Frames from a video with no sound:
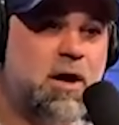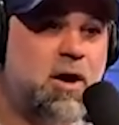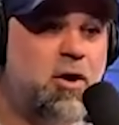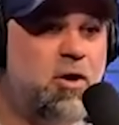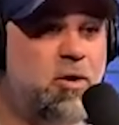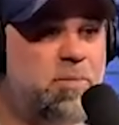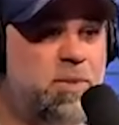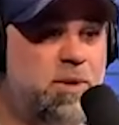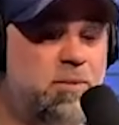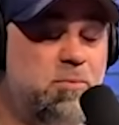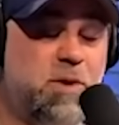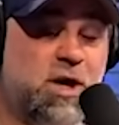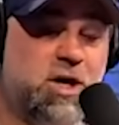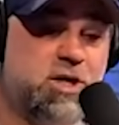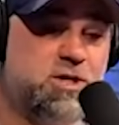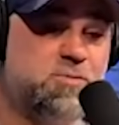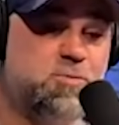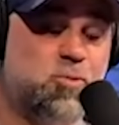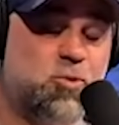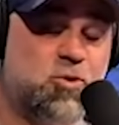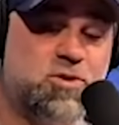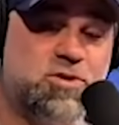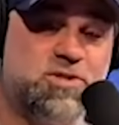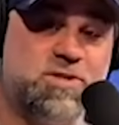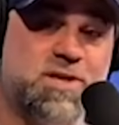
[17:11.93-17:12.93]
That would be
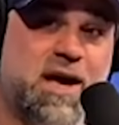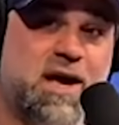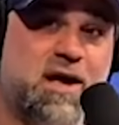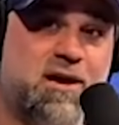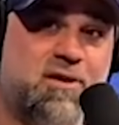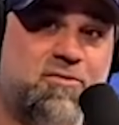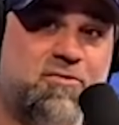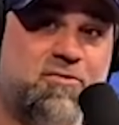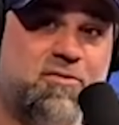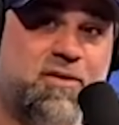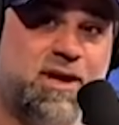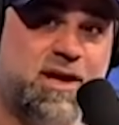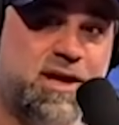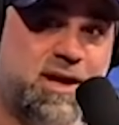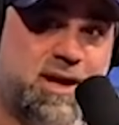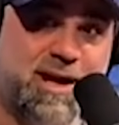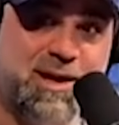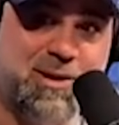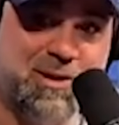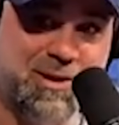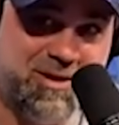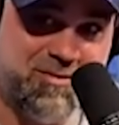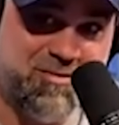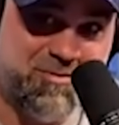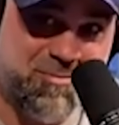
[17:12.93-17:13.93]
much more sad if he
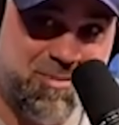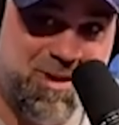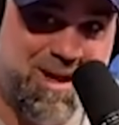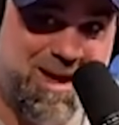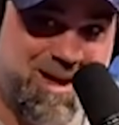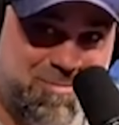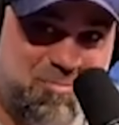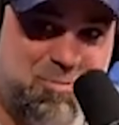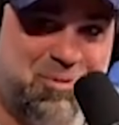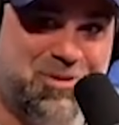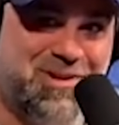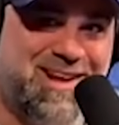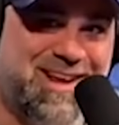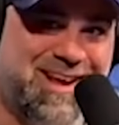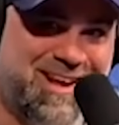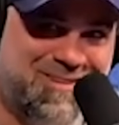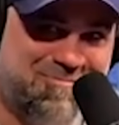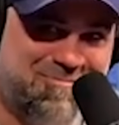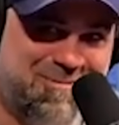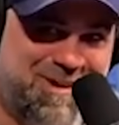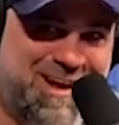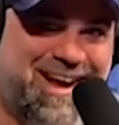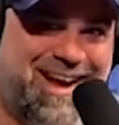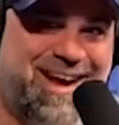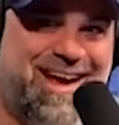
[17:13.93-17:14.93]
outlived me.
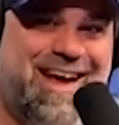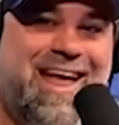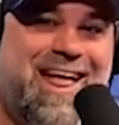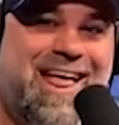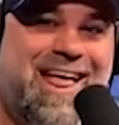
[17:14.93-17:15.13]
Believe me.